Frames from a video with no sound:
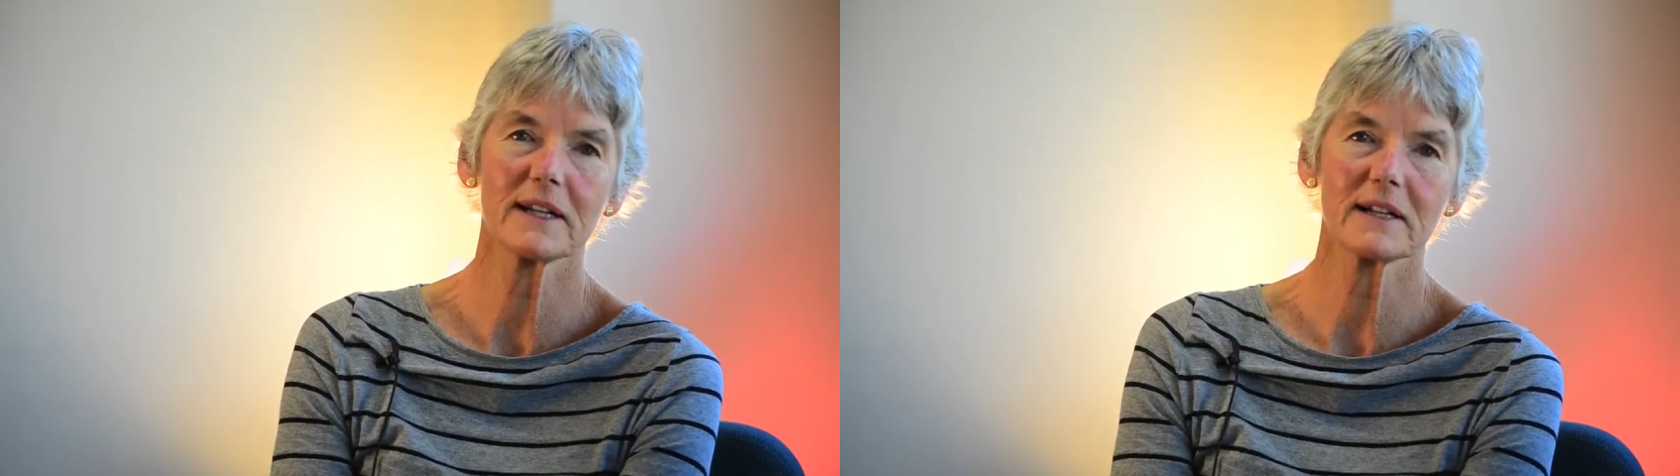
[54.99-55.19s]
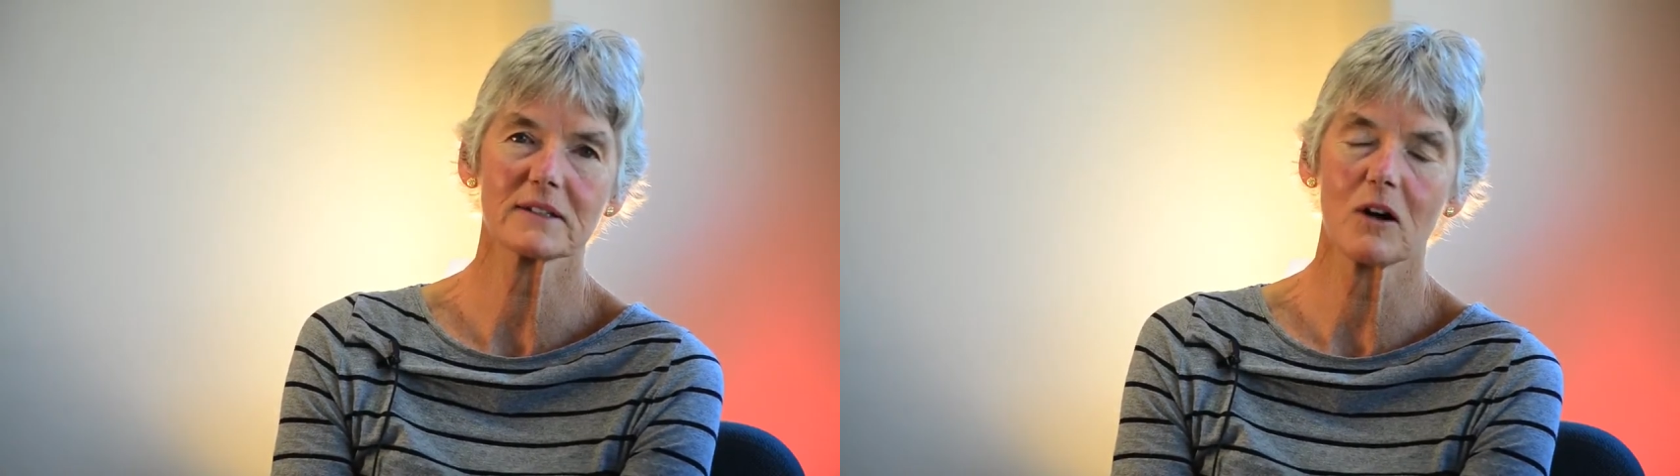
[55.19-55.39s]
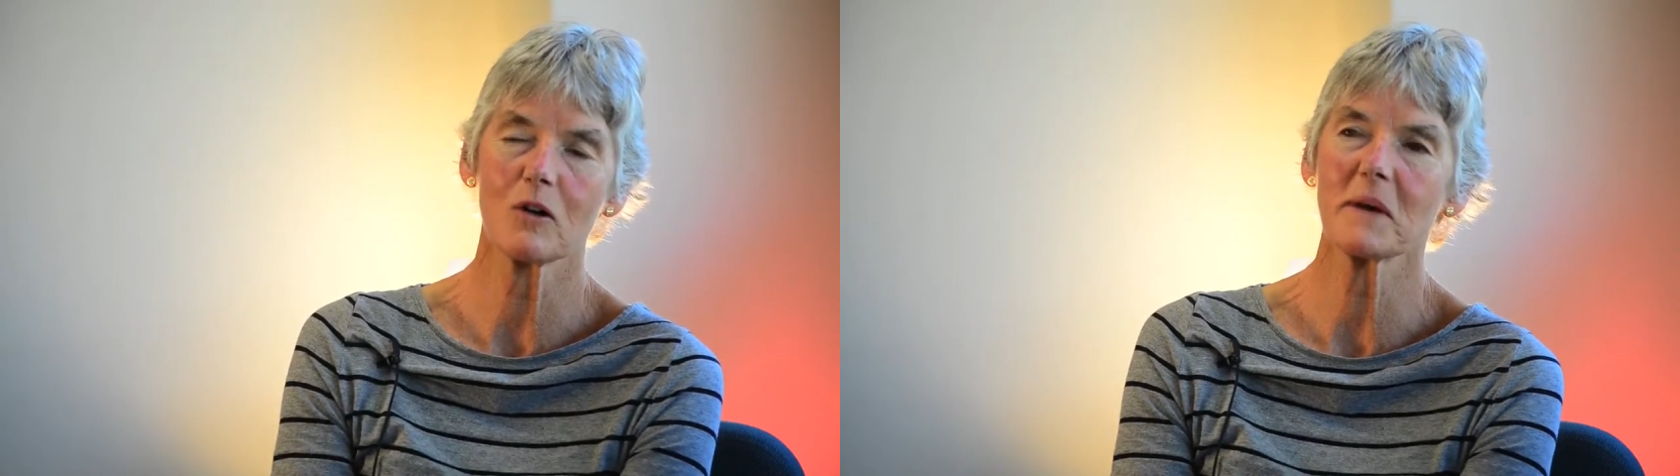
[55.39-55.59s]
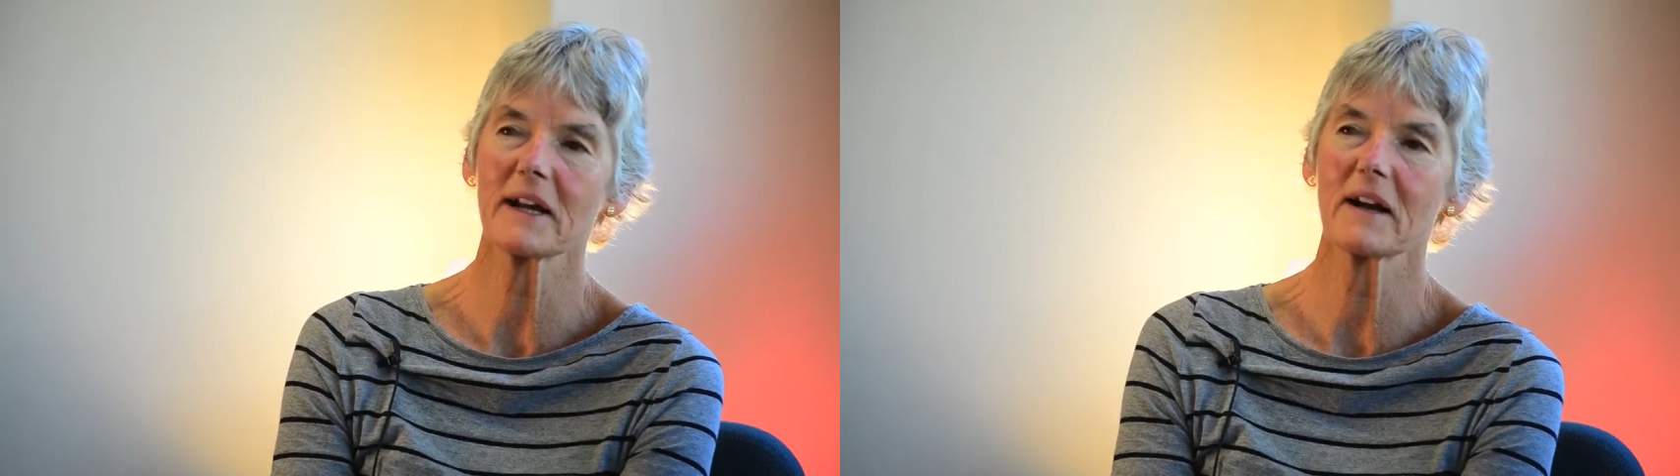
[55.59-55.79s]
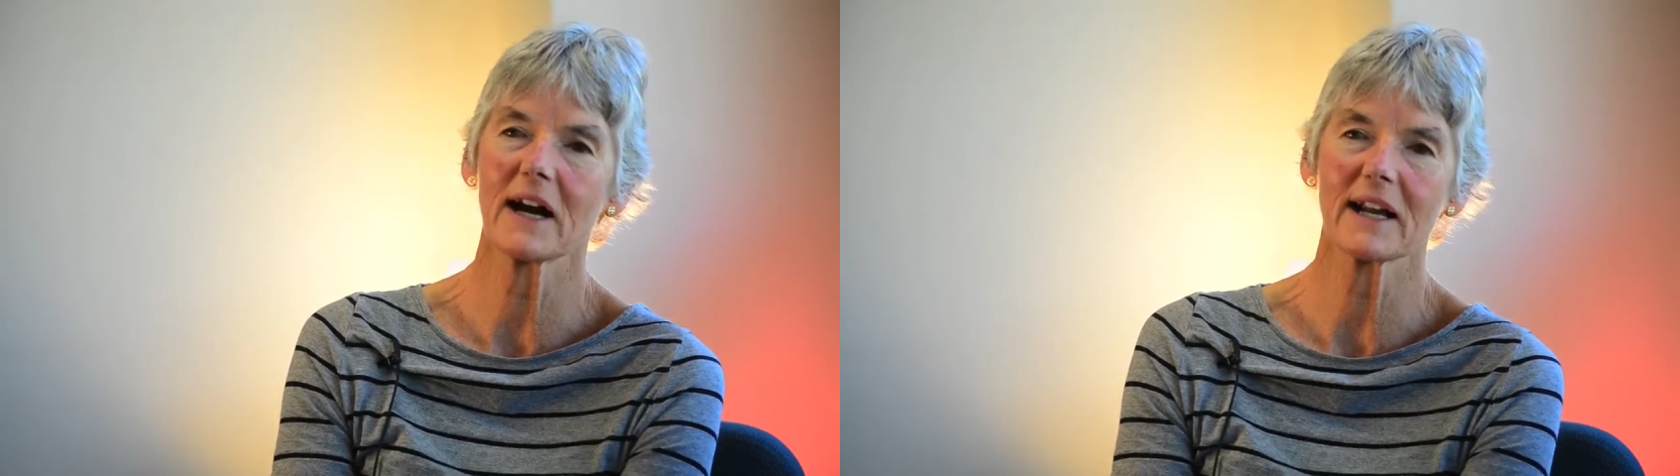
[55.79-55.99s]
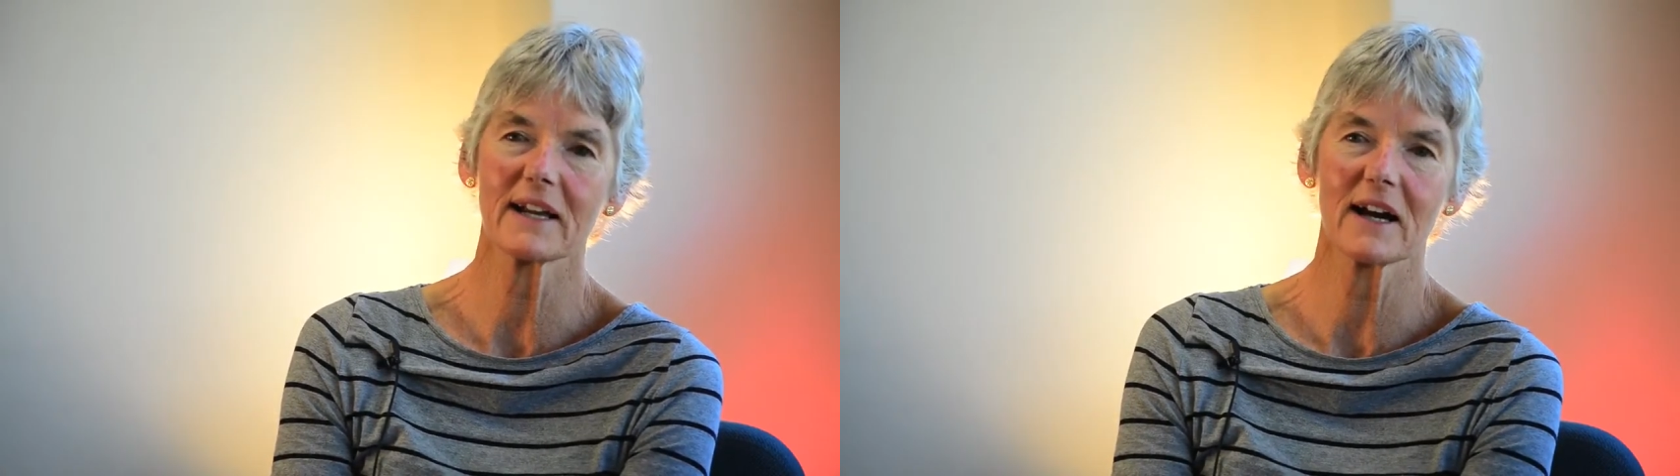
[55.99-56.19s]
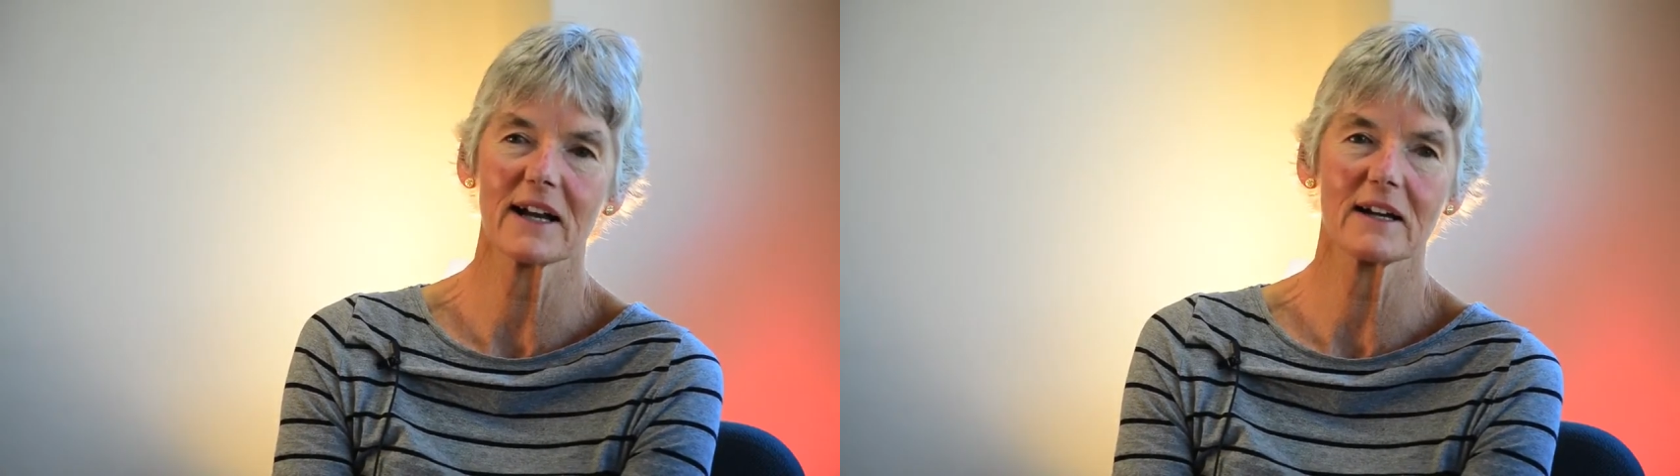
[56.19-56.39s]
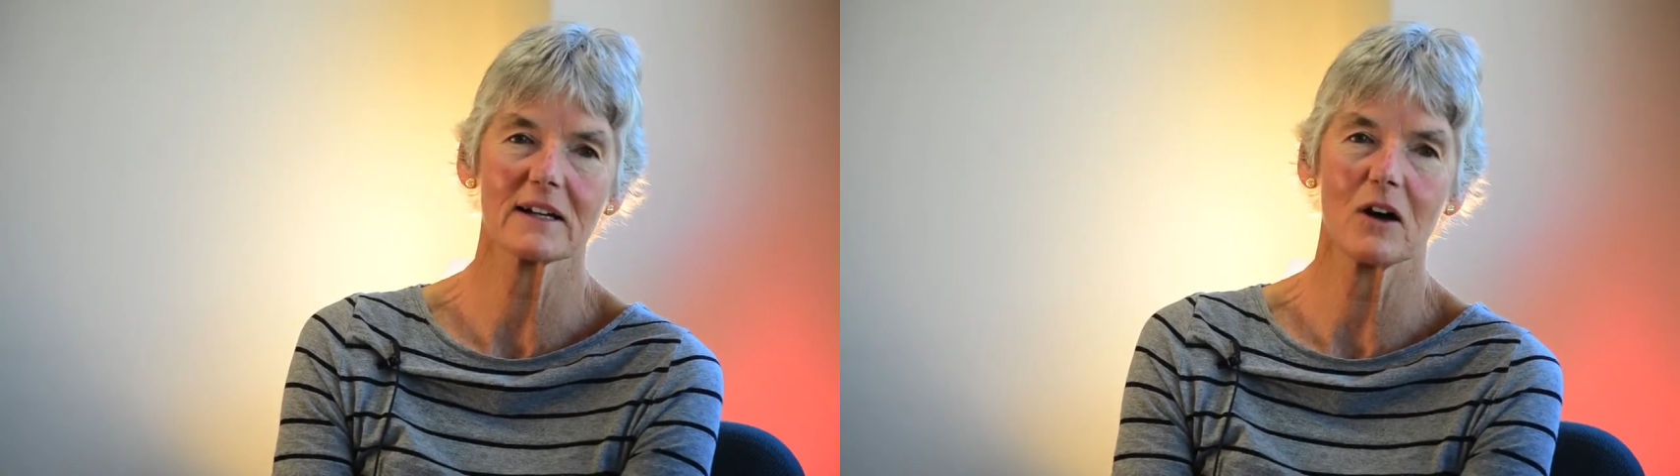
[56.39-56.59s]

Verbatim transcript: And I said, oh my God, I got,